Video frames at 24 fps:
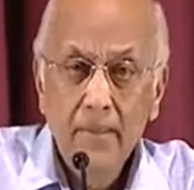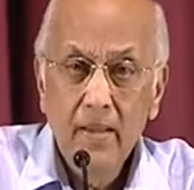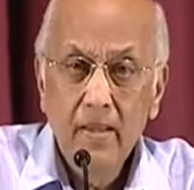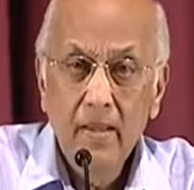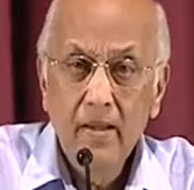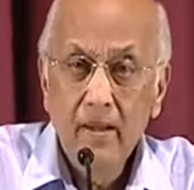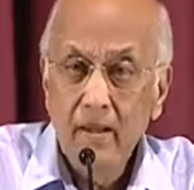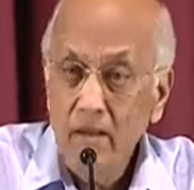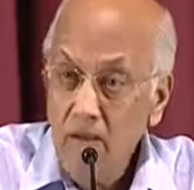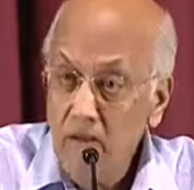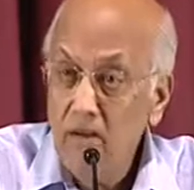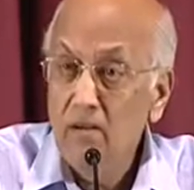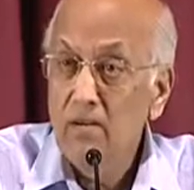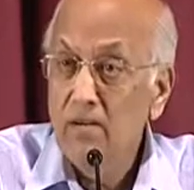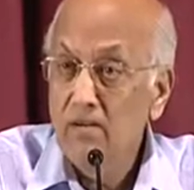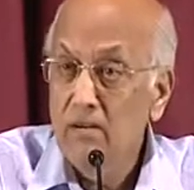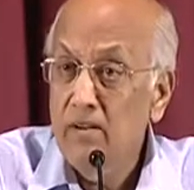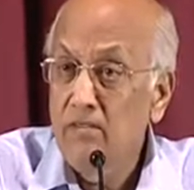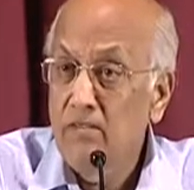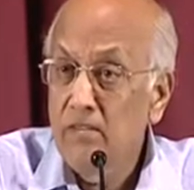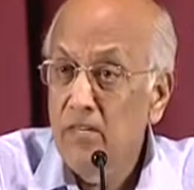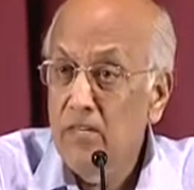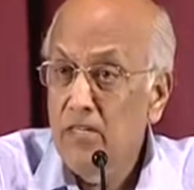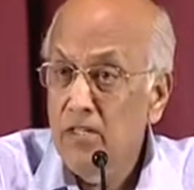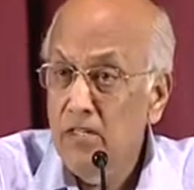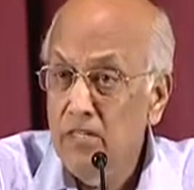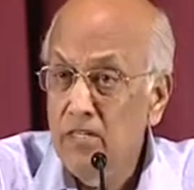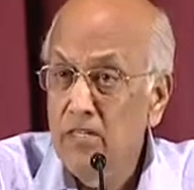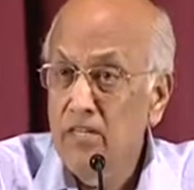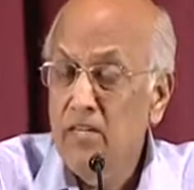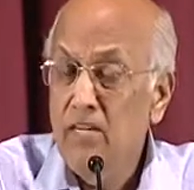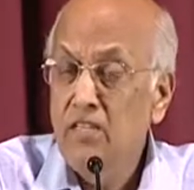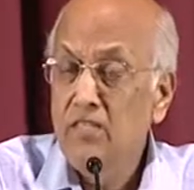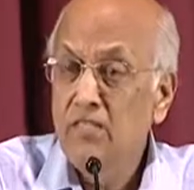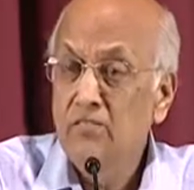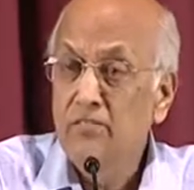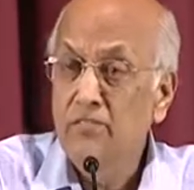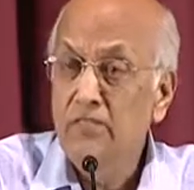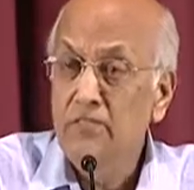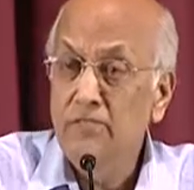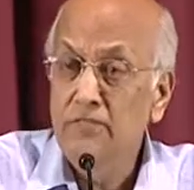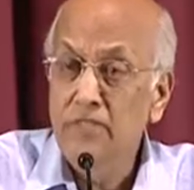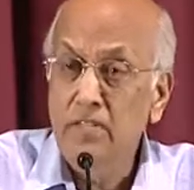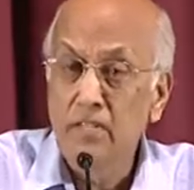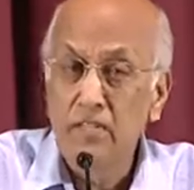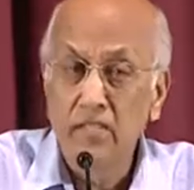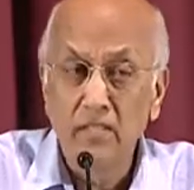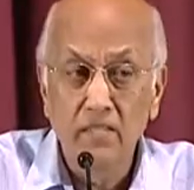And he got a revelation at the age of
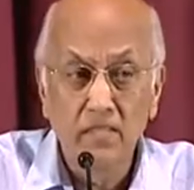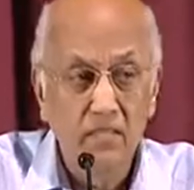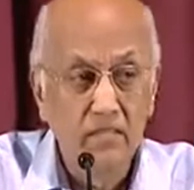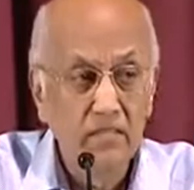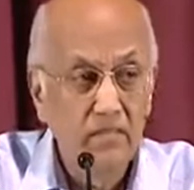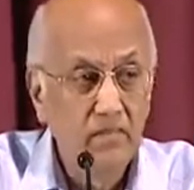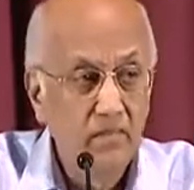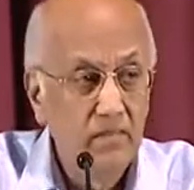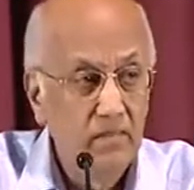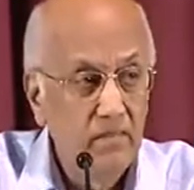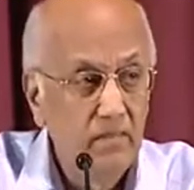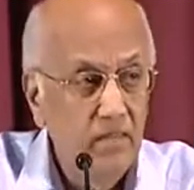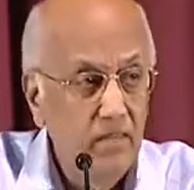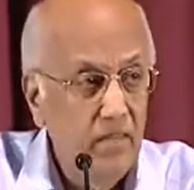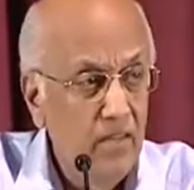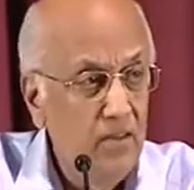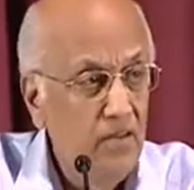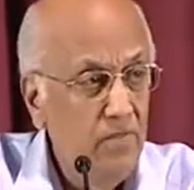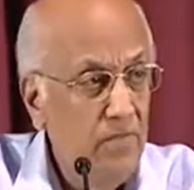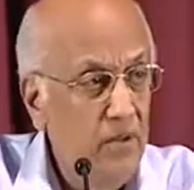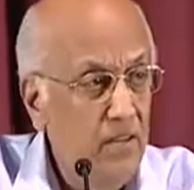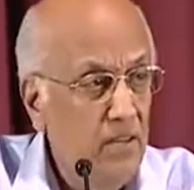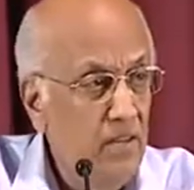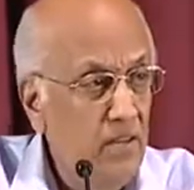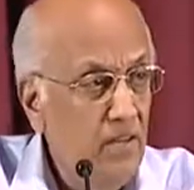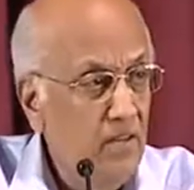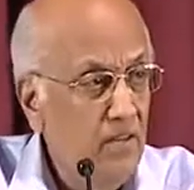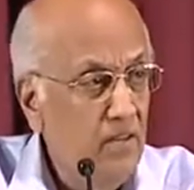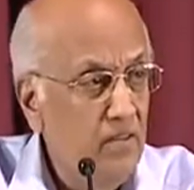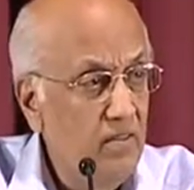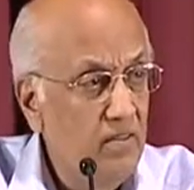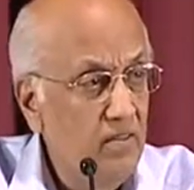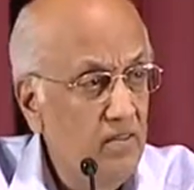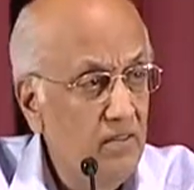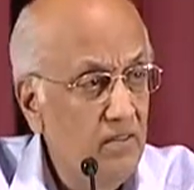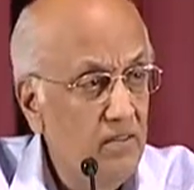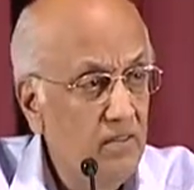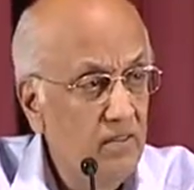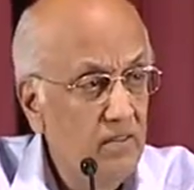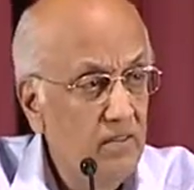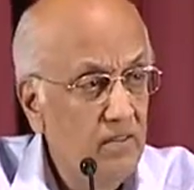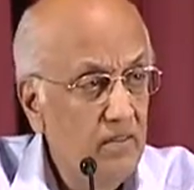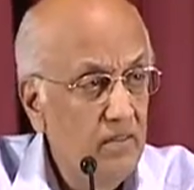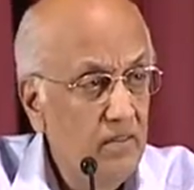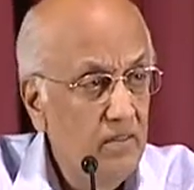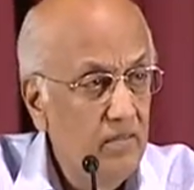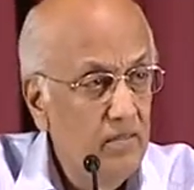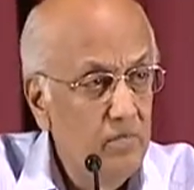15. Can you beat it?
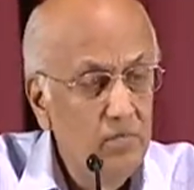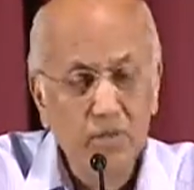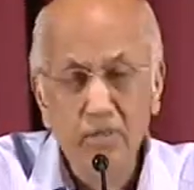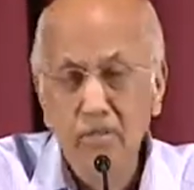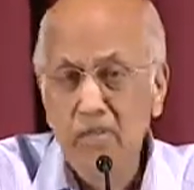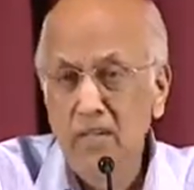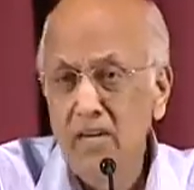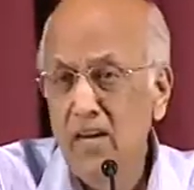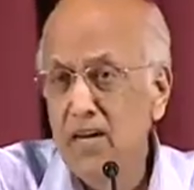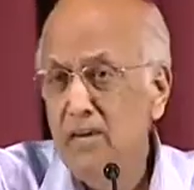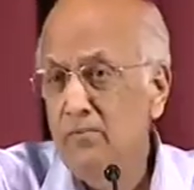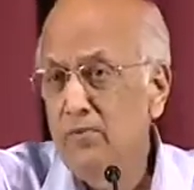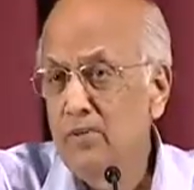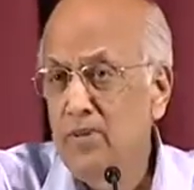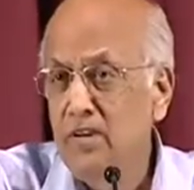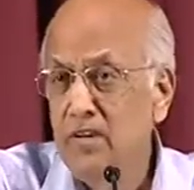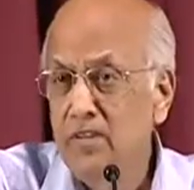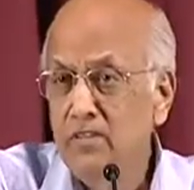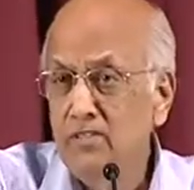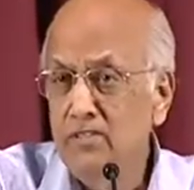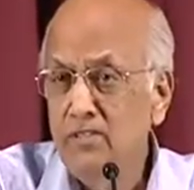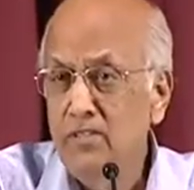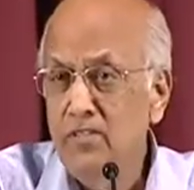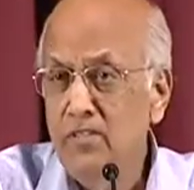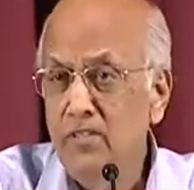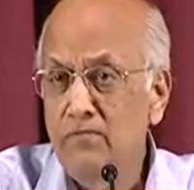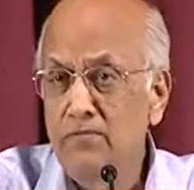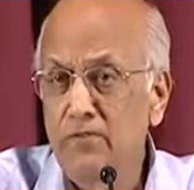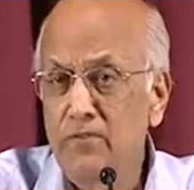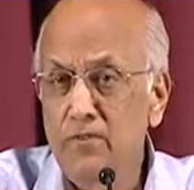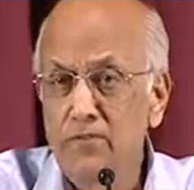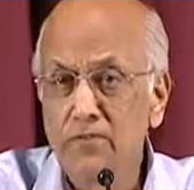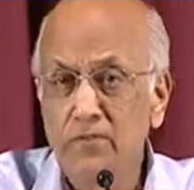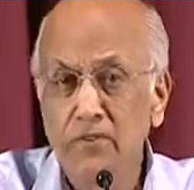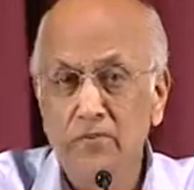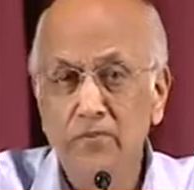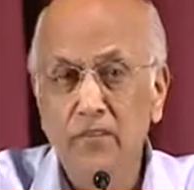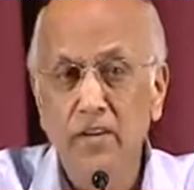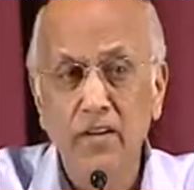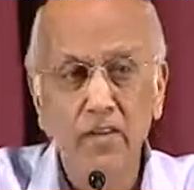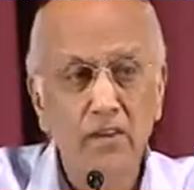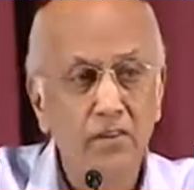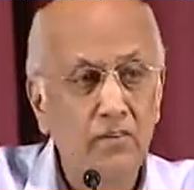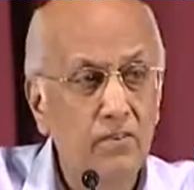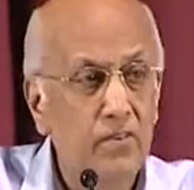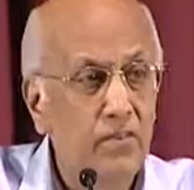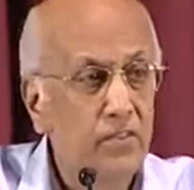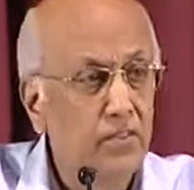Boy, I would like to see a few
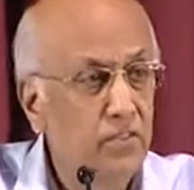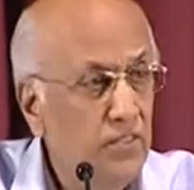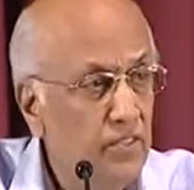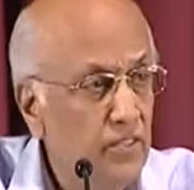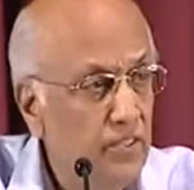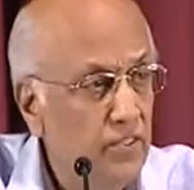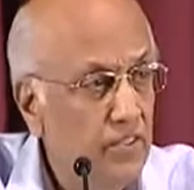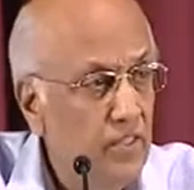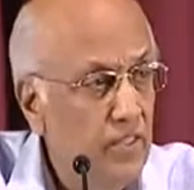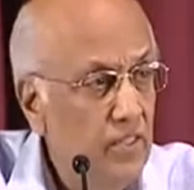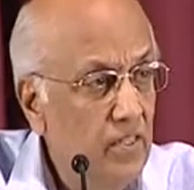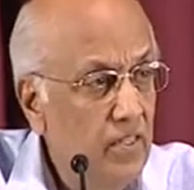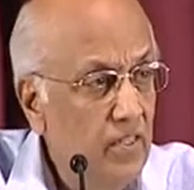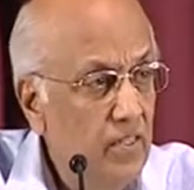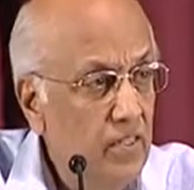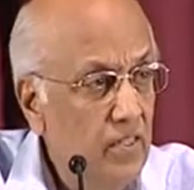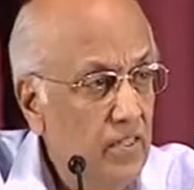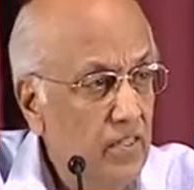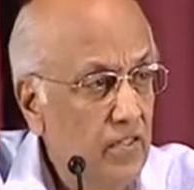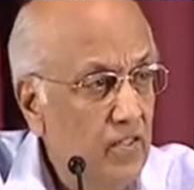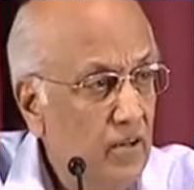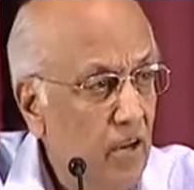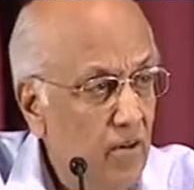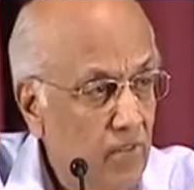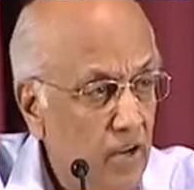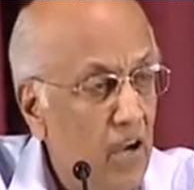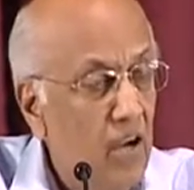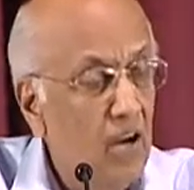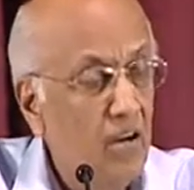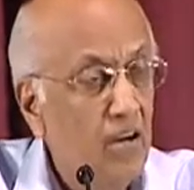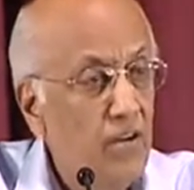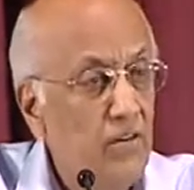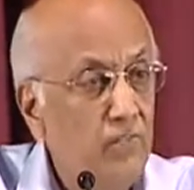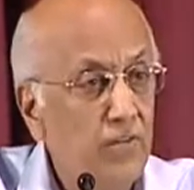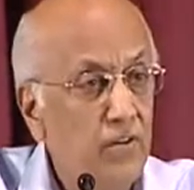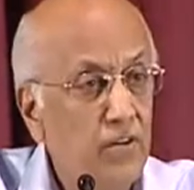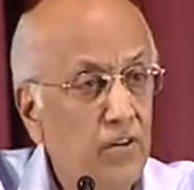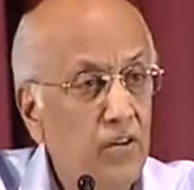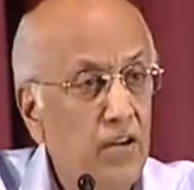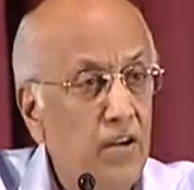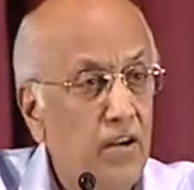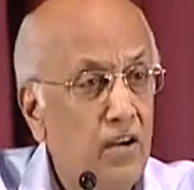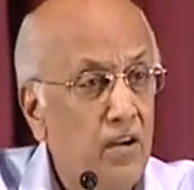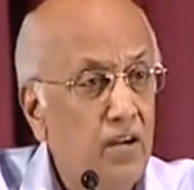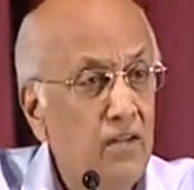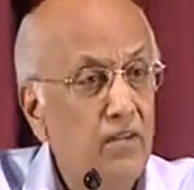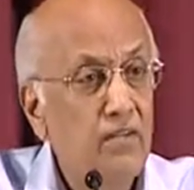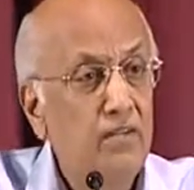15-year-olds who have a hunger for
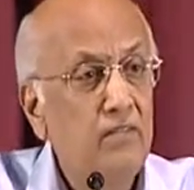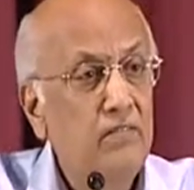God.